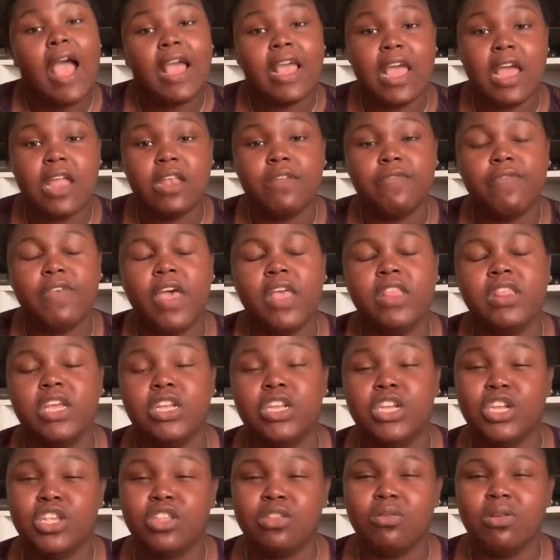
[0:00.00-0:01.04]
I kind of feel like they
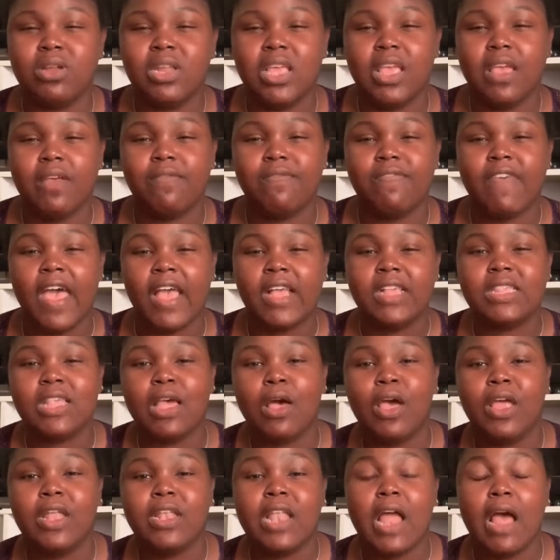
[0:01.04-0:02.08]
just want to get facts
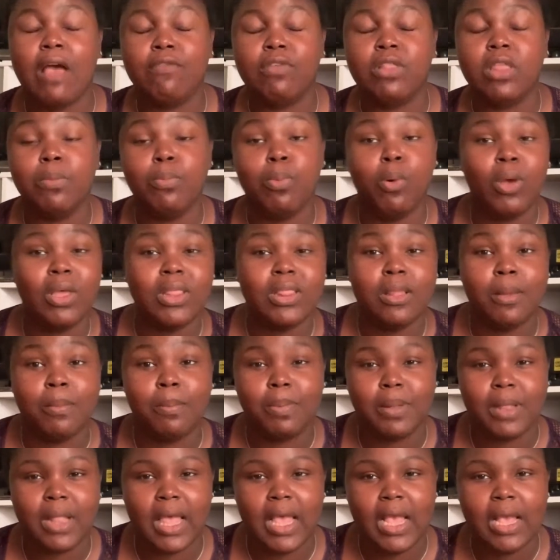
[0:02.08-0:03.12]
out and not really point the
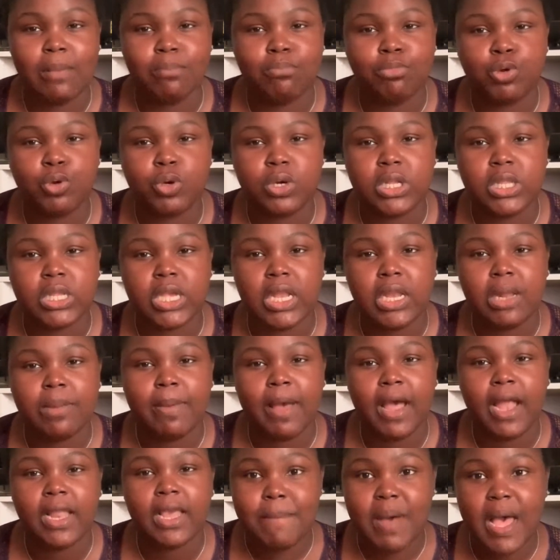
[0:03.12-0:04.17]
blame towards
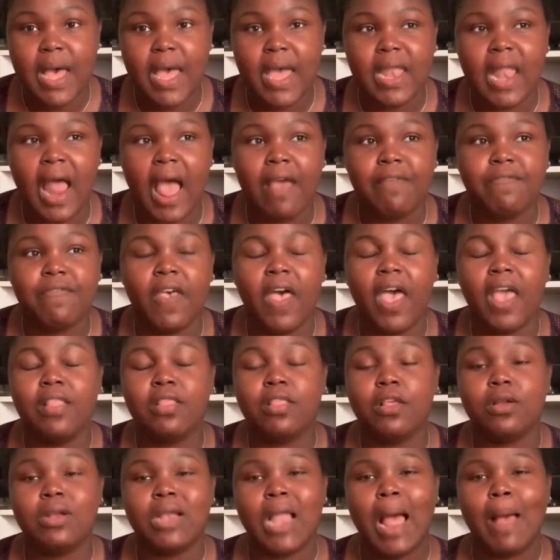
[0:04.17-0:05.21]
anybody, but I feel
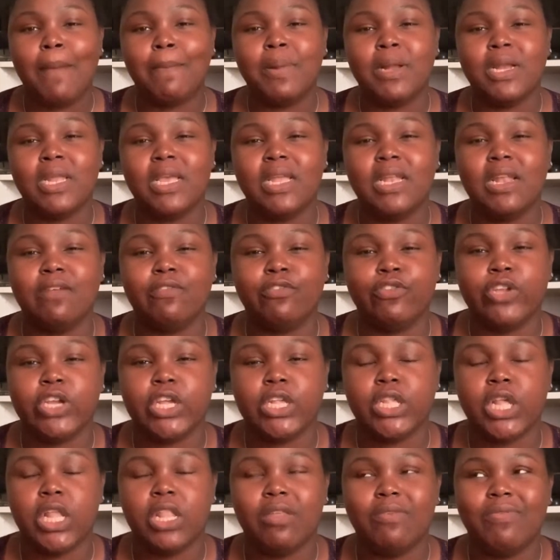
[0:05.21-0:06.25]
like they're not putting enough
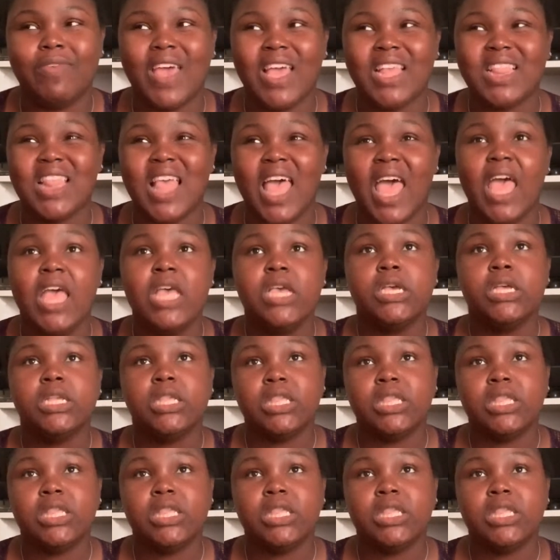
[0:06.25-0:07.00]
stress on the fact that